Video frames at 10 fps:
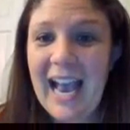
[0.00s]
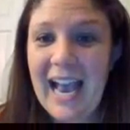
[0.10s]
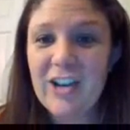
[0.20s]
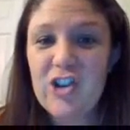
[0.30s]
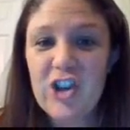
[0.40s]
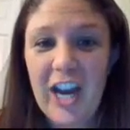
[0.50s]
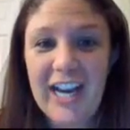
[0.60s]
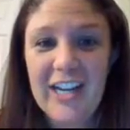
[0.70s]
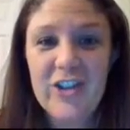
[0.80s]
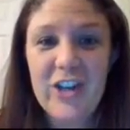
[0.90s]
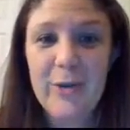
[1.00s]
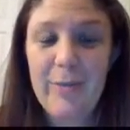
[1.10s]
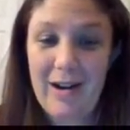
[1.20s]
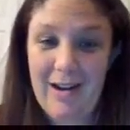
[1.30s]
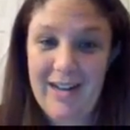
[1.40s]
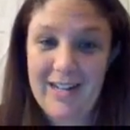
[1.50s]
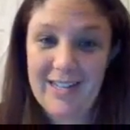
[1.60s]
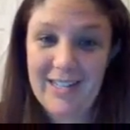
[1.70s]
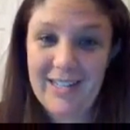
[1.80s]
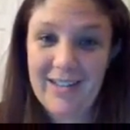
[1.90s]
and change their
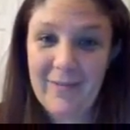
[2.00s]
minds.